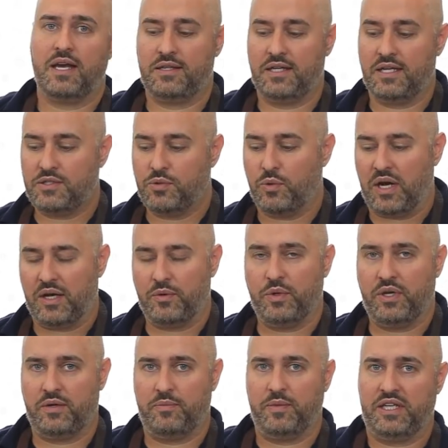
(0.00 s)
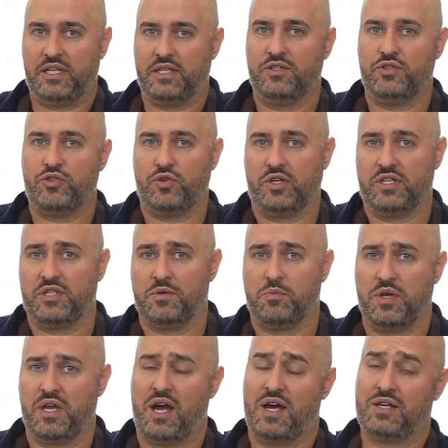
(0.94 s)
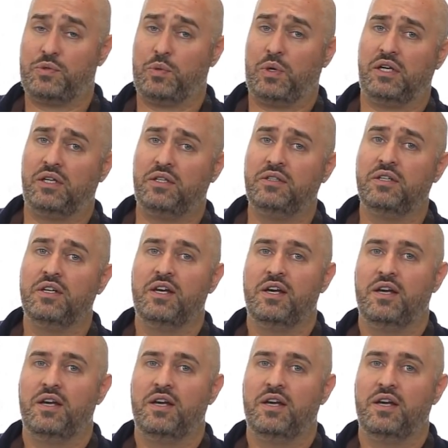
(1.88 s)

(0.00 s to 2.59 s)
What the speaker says: and that's why we are making this recipe as well.